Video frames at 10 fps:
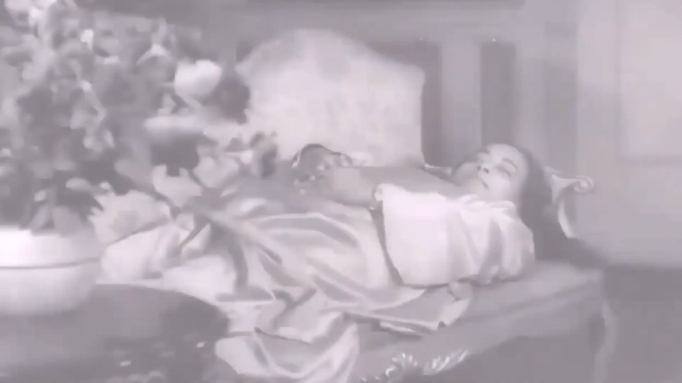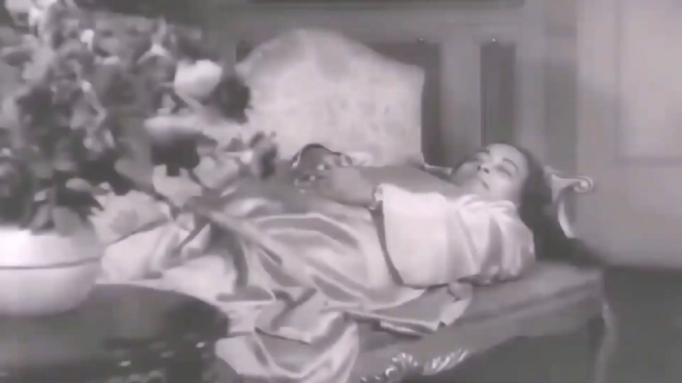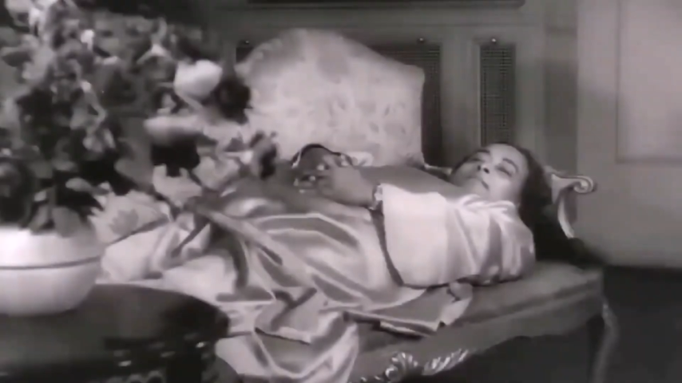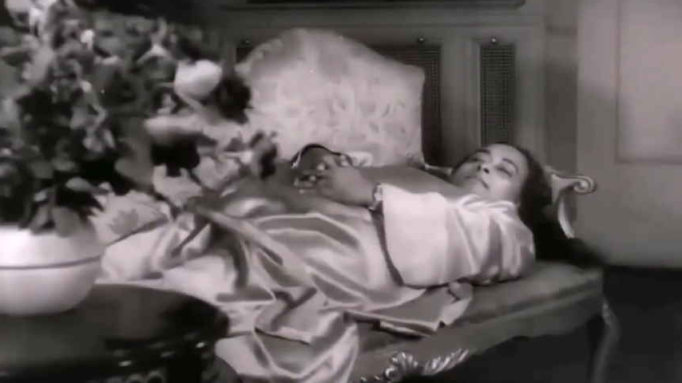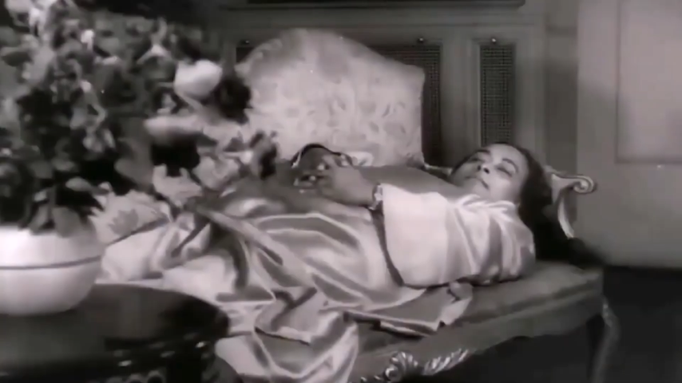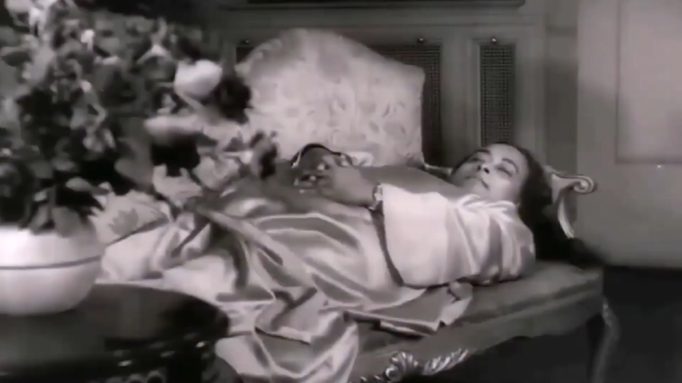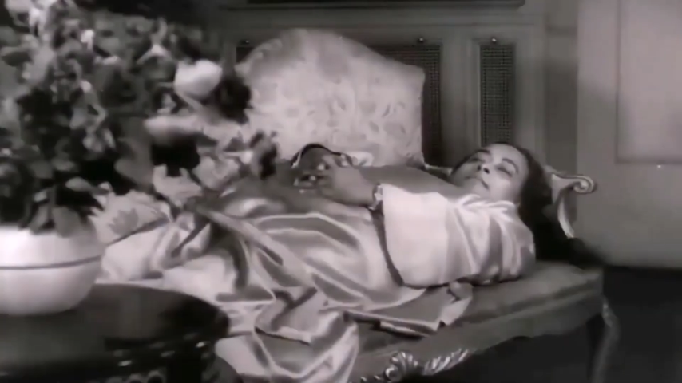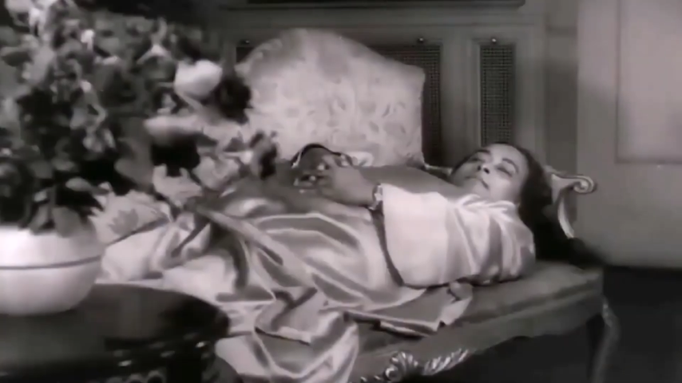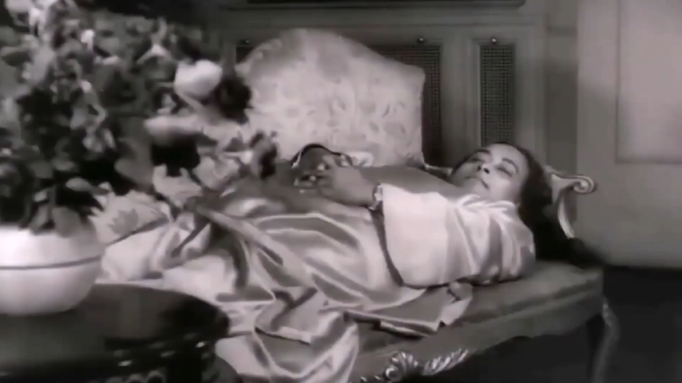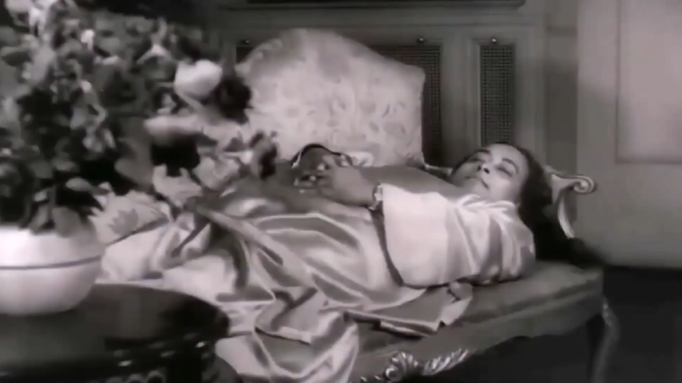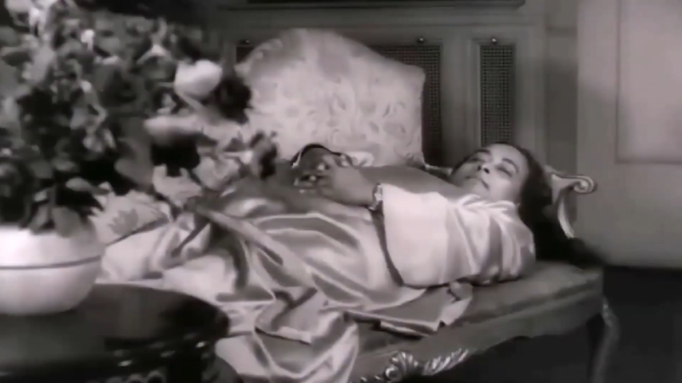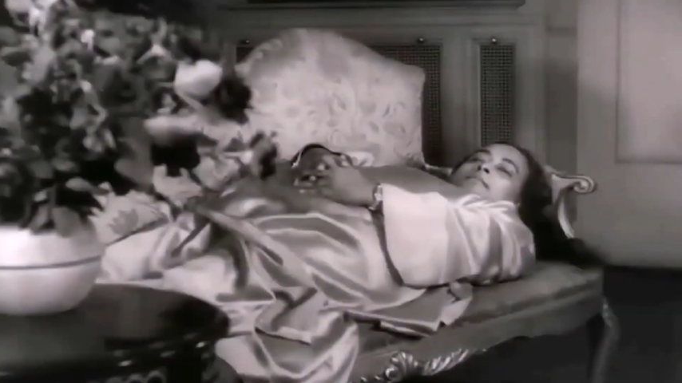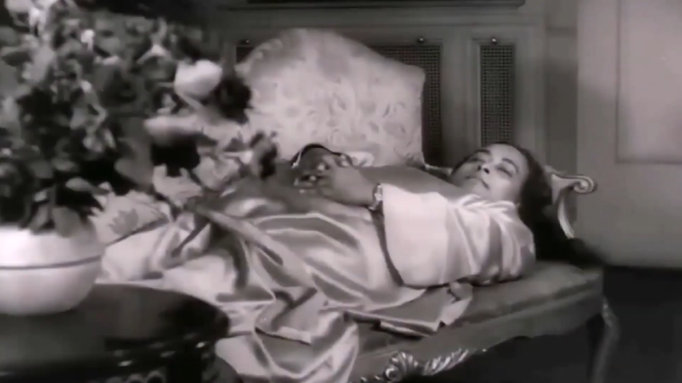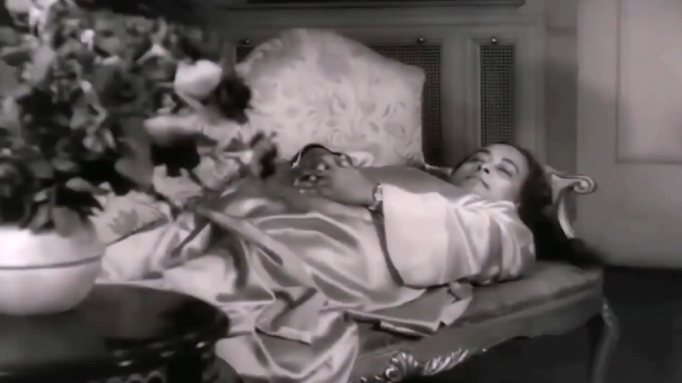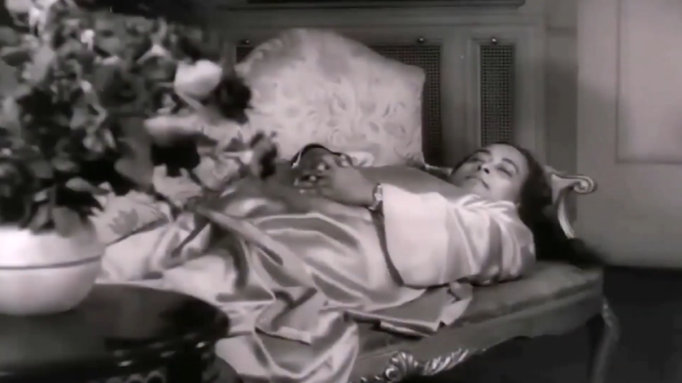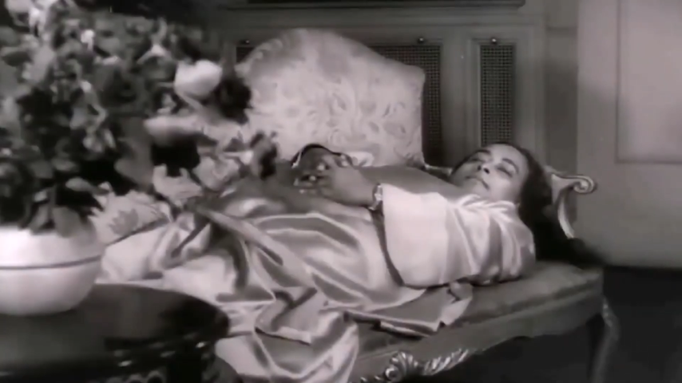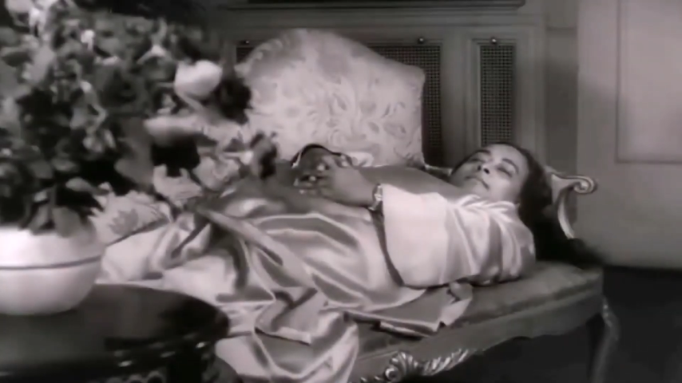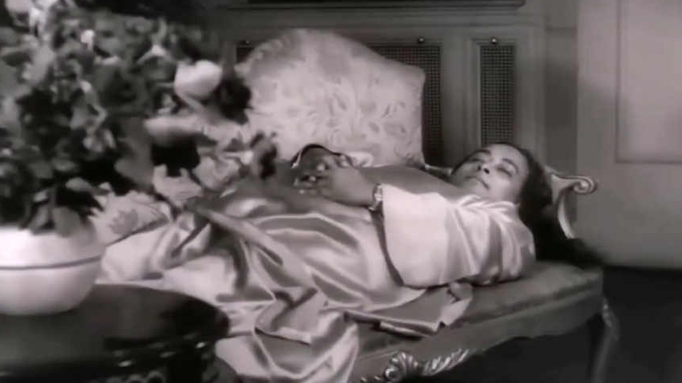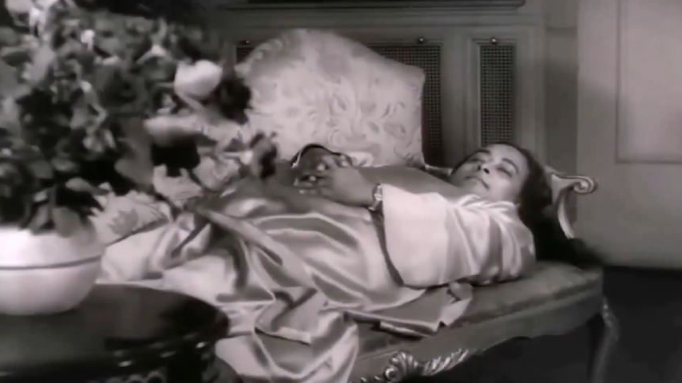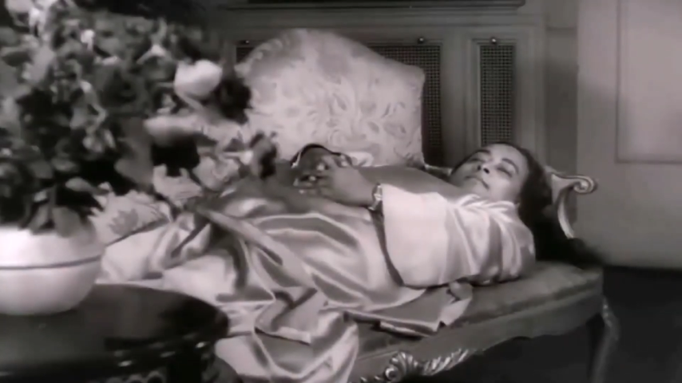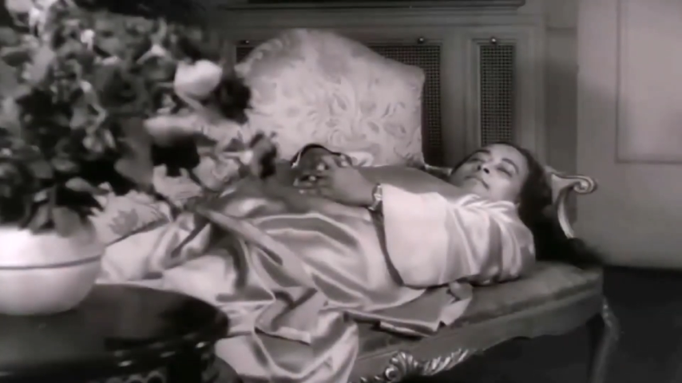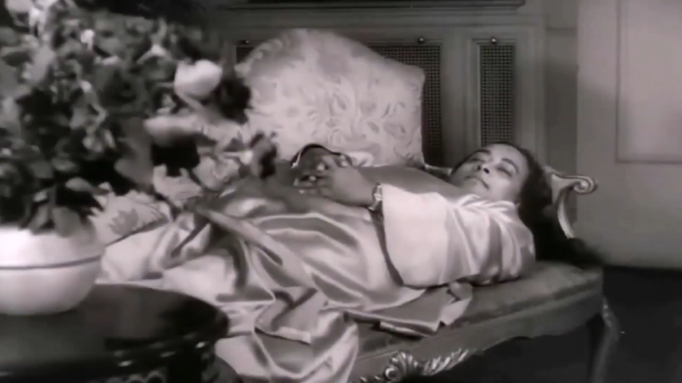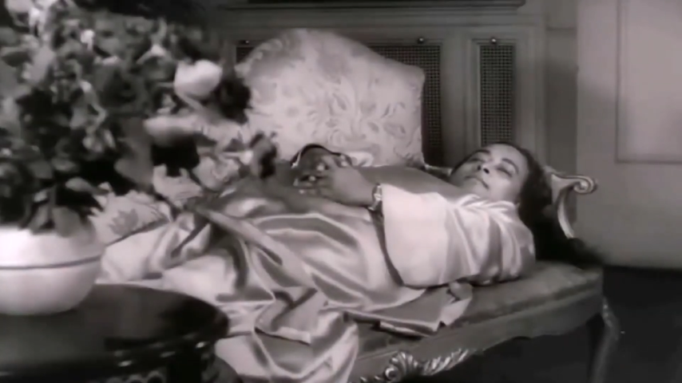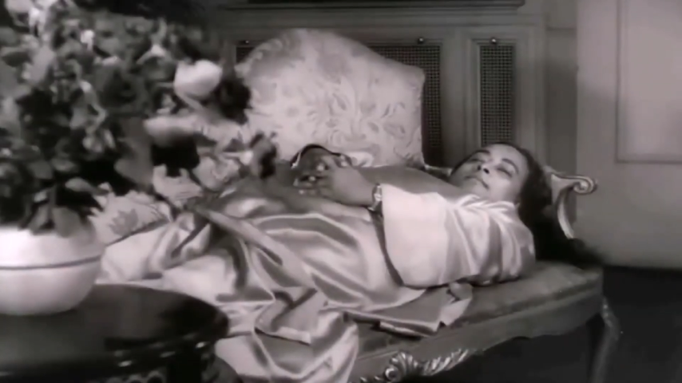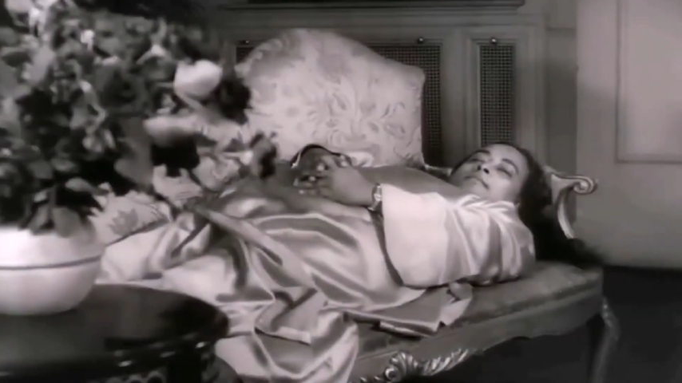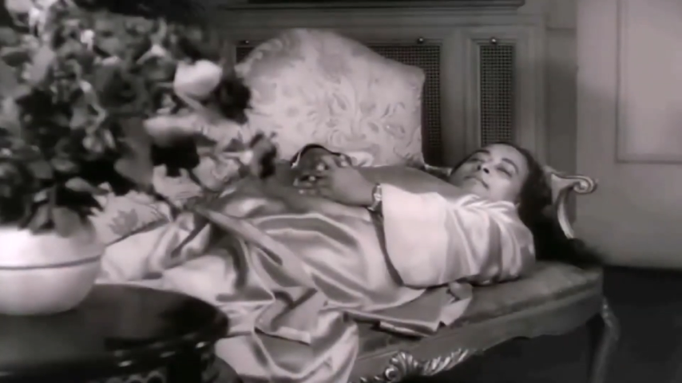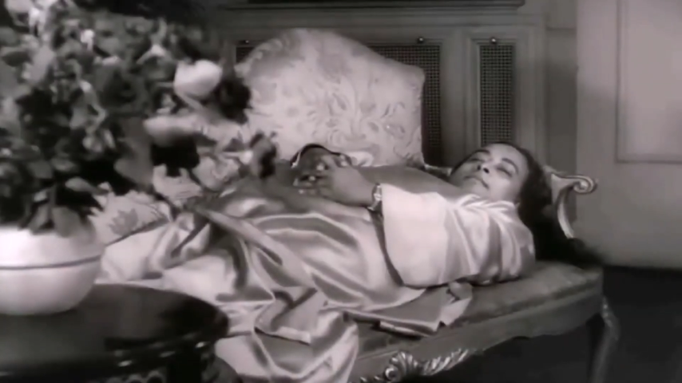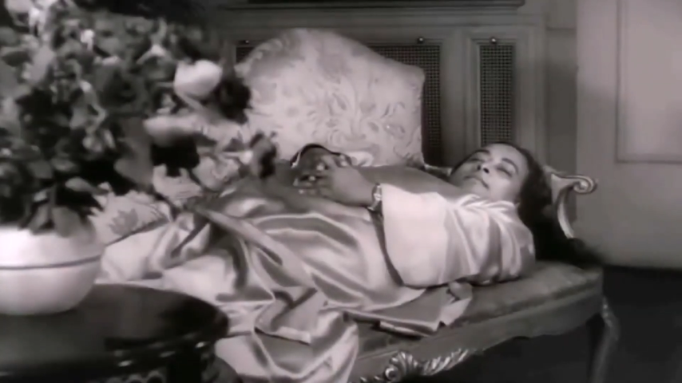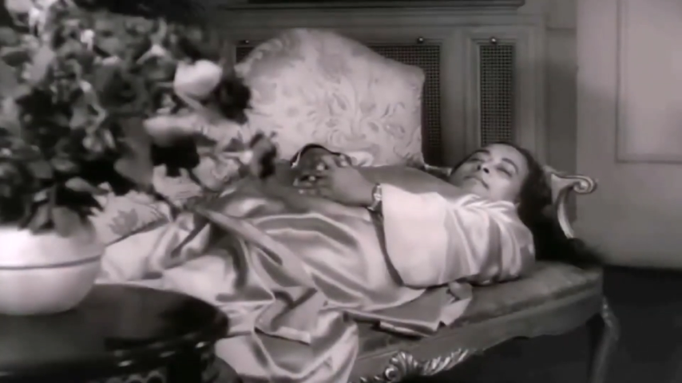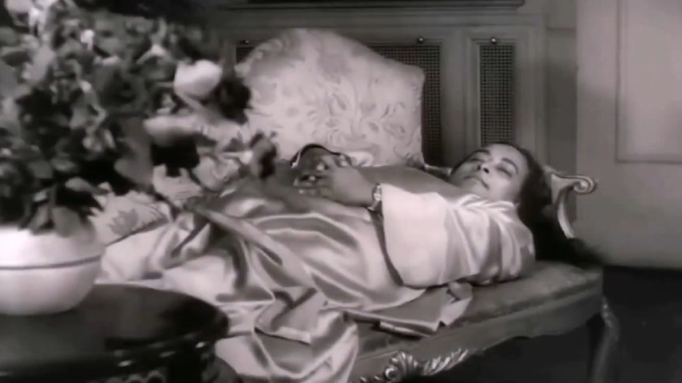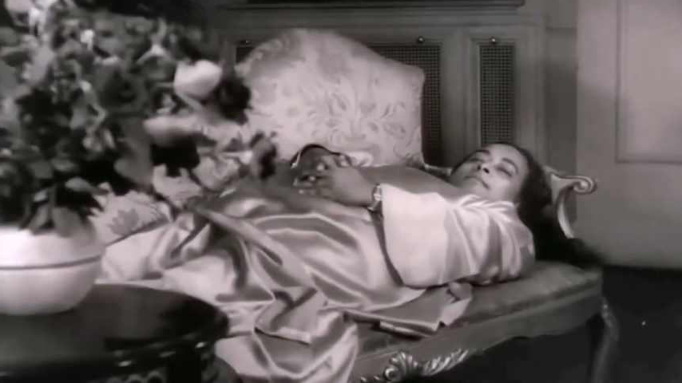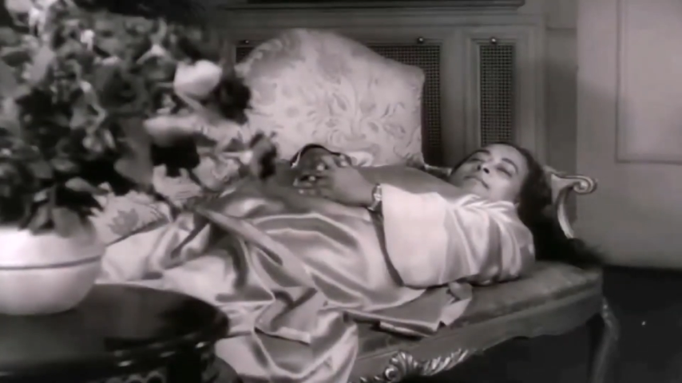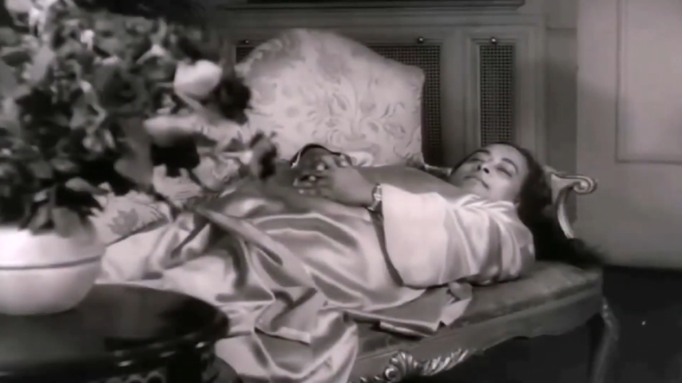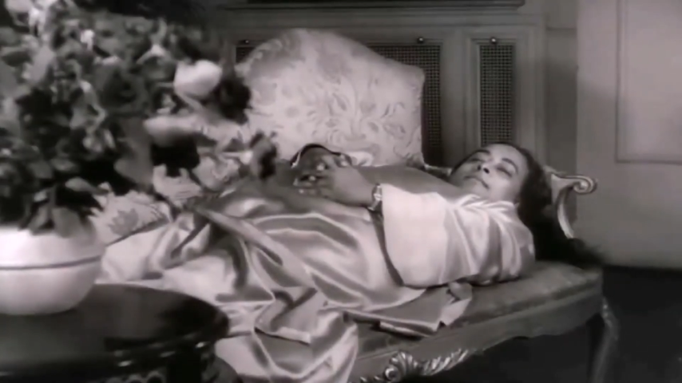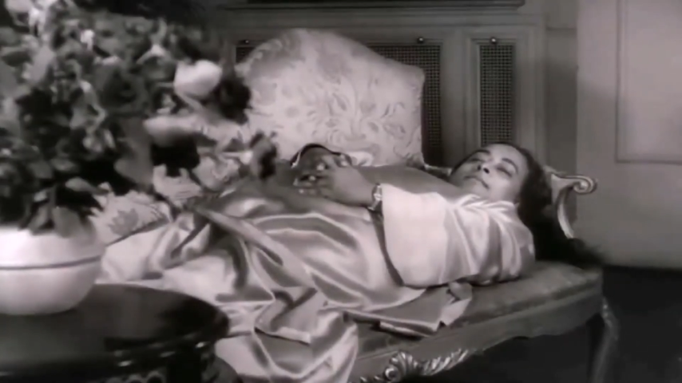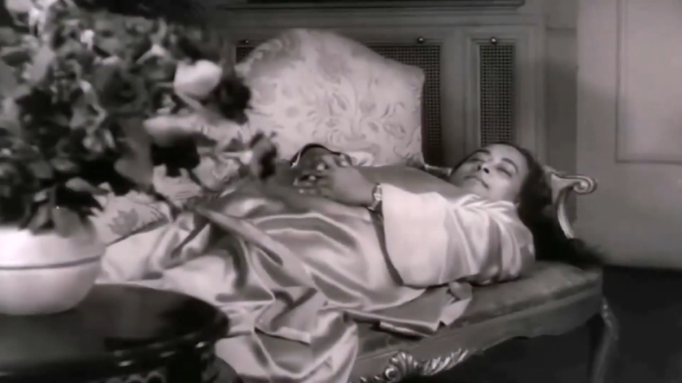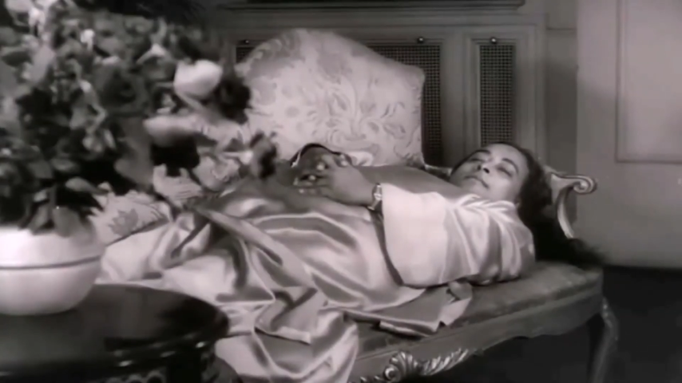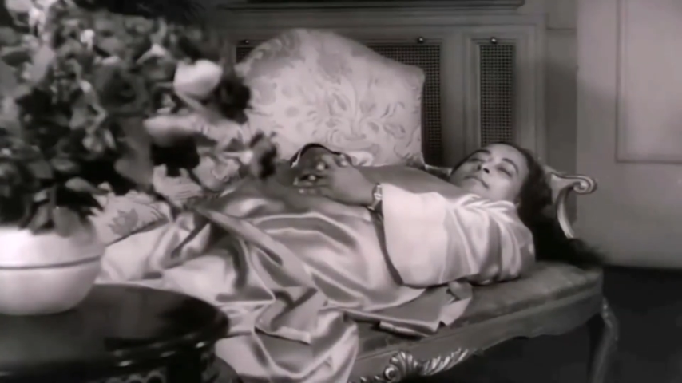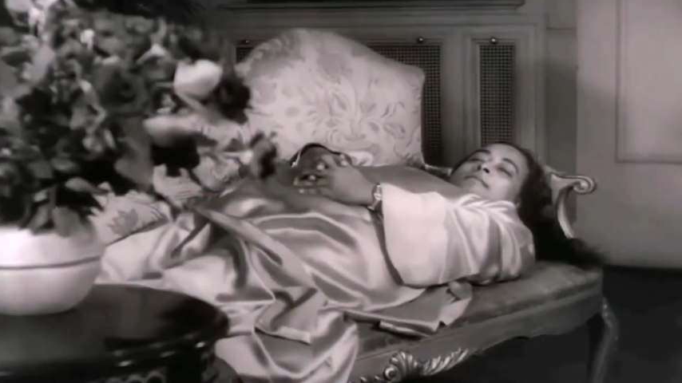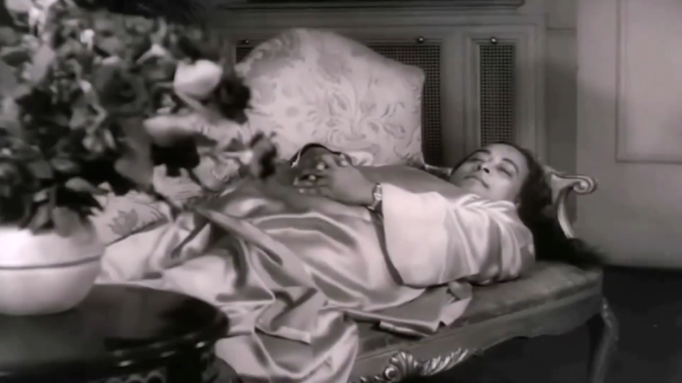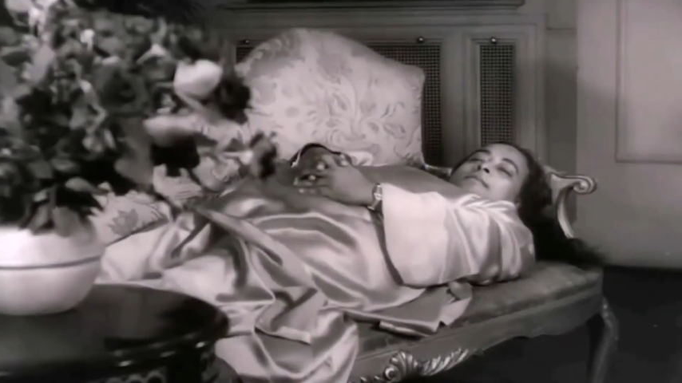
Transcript: No face is visible, so there are no lips to read.